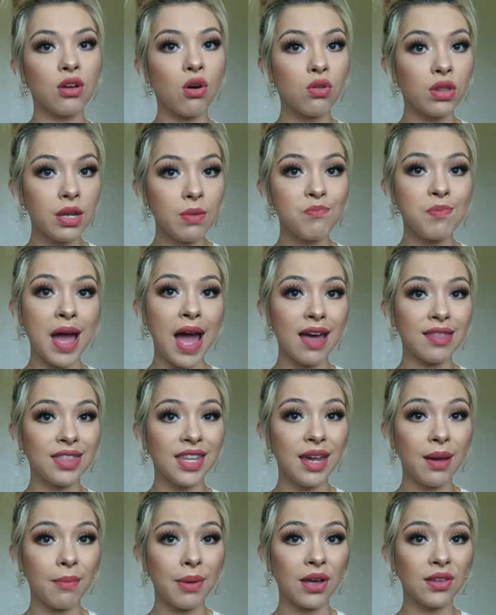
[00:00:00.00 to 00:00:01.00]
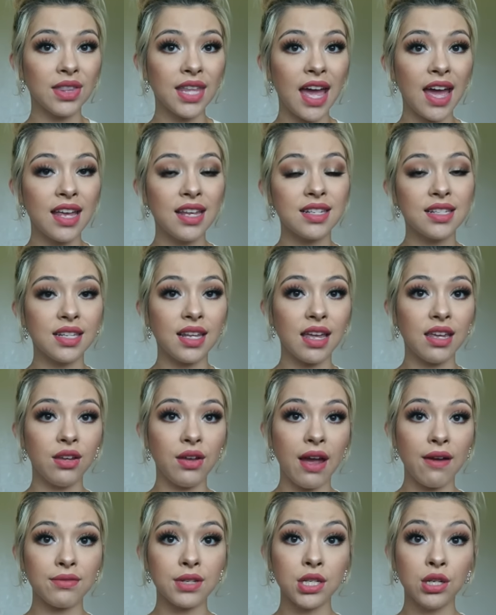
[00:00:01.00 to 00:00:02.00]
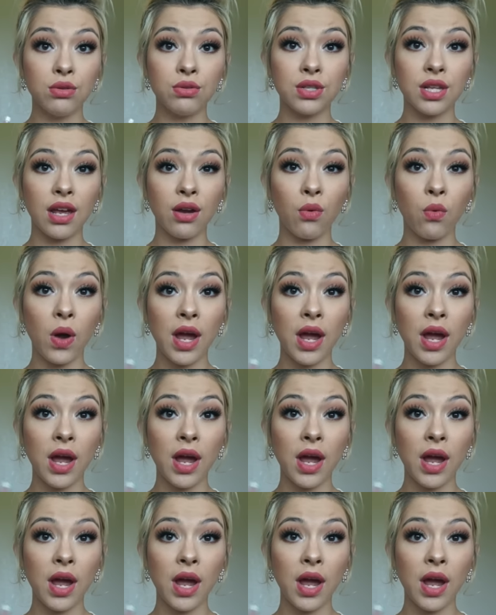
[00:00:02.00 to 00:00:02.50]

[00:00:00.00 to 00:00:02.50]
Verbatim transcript: the only bad thing about that is that you have to use